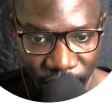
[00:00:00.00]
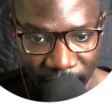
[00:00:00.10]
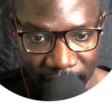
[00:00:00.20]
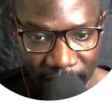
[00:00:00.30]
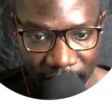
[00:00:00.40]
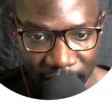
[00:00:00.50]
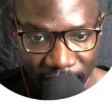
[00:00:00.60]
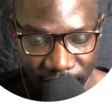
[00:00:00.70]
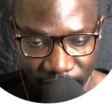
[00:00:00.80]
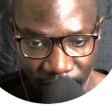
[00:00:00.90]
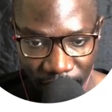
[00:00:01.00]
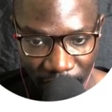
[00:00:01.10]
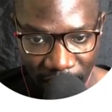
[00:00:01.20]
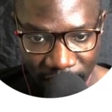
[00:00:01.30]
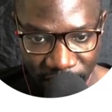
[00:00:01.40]
exclude those
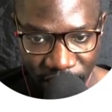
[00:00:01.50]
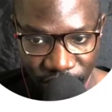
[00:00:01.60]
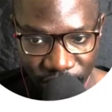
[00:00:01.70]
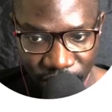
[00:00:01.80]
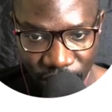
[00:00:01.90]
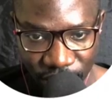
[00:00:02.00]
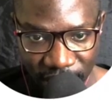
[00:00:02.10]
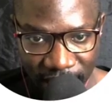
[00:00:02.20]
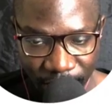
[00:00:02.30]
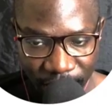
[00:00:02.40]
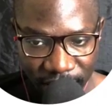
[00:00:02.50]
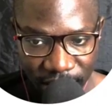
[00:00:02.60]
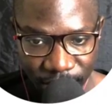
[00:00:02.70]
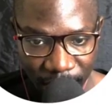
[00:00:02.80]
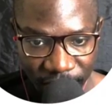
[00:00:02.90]
databases. Maybe for security
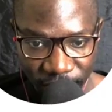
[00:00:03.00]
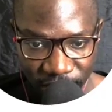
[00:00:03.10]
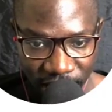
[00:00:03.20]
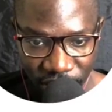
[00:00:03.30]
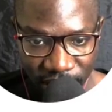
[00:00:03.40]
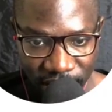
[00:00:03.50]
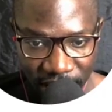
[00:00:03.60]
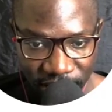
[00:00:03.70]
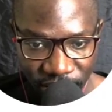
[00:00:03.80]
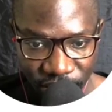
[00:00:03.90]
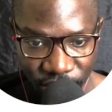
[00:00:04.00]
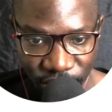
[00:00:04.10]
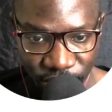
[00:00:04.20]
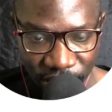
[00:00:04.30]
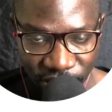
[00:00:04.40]
reason, you don't want your database to
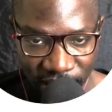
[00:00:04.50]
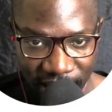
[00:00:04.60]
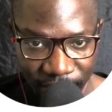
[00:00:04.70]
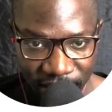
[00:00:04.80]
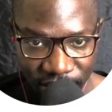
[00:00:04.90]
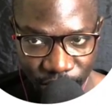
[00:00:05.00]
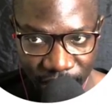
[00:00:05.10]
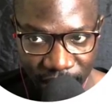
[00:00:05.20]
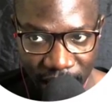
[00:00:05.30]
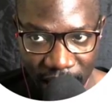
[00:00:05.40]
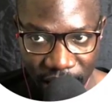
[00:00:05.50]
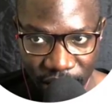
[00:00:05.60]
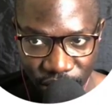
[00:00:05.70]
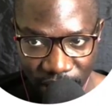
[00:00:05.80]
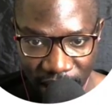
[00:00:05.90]
be together with that. You
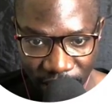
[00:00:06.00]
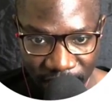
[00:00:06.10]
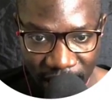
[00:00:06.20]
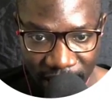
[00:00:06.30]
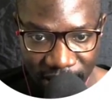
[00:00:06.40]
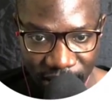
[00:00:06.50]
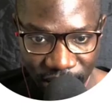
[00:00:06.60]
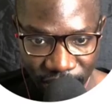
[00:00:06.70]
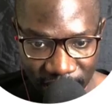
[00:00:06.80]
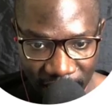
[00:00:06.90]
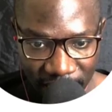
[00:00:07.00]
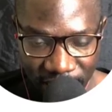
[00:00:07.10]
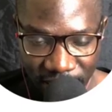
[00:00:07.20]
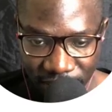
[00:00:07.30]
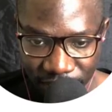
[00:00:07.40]
can select
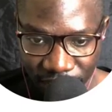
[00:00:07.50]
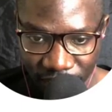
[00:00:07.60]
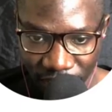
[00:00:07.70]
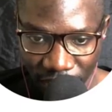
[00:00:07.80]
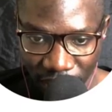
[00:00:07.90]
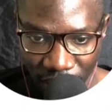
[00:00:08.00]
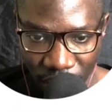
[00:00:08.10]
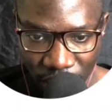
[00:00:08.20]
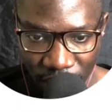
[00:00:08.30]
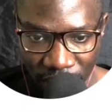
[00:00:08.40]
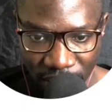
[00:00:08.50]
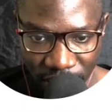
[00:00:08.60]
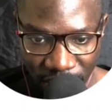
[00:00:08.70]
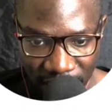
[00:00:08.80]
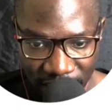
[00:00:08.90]
all databases and they
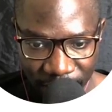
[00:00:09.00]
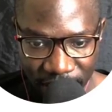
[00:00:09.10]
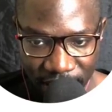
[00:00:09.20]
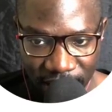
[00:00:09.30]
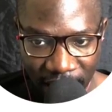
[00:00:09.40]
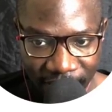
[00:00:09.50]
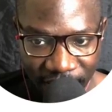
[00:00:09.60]
will not be backed up.